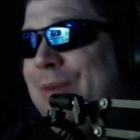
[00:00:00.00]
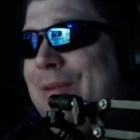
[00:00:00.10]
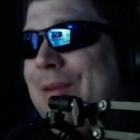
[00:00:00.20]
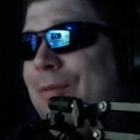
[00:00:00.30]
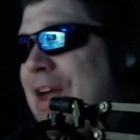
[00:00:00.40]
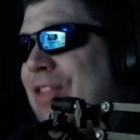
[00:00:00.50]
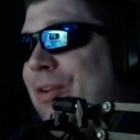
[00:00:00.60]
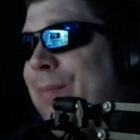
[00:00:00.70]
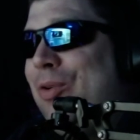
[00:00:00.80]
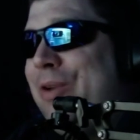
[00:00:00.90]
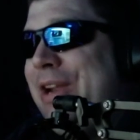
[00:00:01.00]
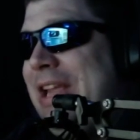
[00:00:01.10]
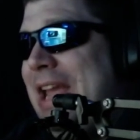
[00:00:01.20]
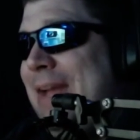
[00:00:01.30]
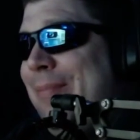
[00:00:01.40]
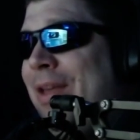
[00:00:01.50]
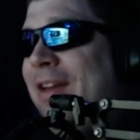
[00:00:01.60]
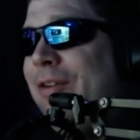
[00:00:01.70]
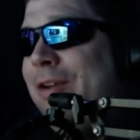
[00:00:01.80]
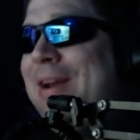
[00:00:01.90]
Might be a rather boring game.
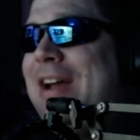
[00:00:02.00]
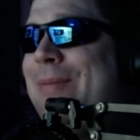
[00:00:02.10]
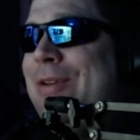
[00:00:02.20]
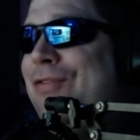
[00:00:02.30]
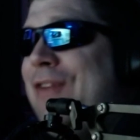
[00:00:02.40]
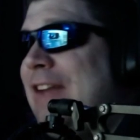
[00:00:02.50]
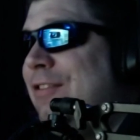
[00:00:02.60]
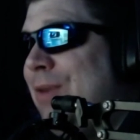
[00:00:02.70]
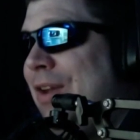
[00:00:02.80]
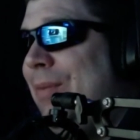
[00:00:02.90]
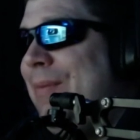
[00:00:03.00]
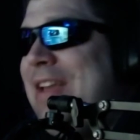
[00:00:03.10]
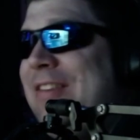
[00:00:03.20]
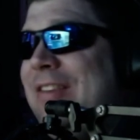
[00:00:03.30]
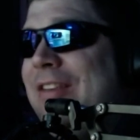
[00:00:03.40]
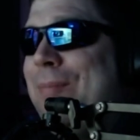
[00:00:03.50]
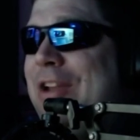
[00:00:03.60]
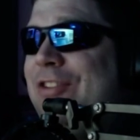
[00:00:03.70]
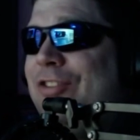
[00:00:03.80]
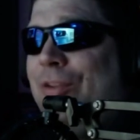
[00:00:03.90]
We might not be fast around the bases. The
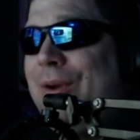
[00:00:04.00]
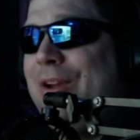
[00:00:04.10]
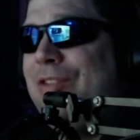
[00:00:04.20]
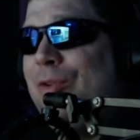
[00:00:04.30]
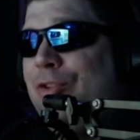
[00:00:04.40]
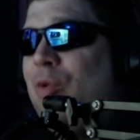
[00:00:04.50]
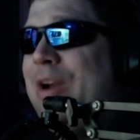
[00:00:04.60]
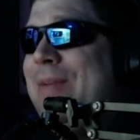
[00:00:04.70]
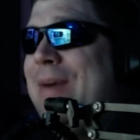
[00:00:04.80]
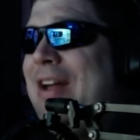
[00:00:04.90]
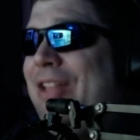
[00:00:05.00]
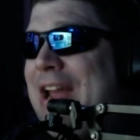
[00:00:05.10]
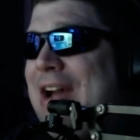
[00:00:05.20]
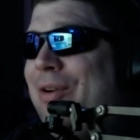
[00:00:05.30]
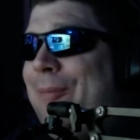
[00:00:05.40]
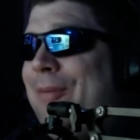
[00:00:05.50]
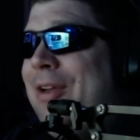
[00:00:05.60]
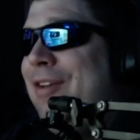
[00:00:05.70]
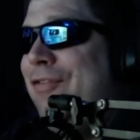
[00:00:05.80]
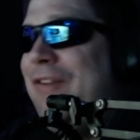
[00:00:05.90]
pitcher will probably throw twenty mile an hour
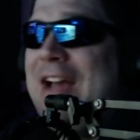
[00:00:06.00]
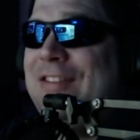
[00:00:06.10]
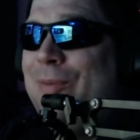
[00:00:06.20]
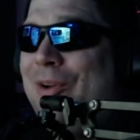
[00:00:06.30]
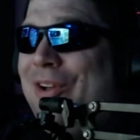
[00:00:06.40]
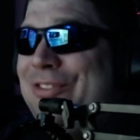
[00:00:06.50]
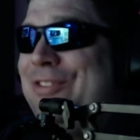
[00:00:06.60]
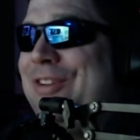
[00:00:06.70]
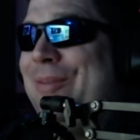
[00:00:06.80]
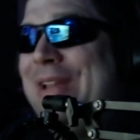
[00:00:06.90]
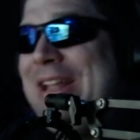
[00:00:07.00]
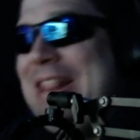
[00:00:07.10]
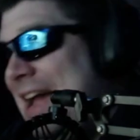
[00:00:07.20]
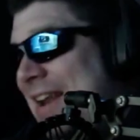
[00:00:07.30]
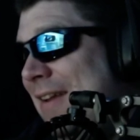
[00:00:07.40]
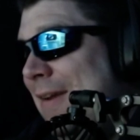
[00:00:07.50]
fastballs or something like that.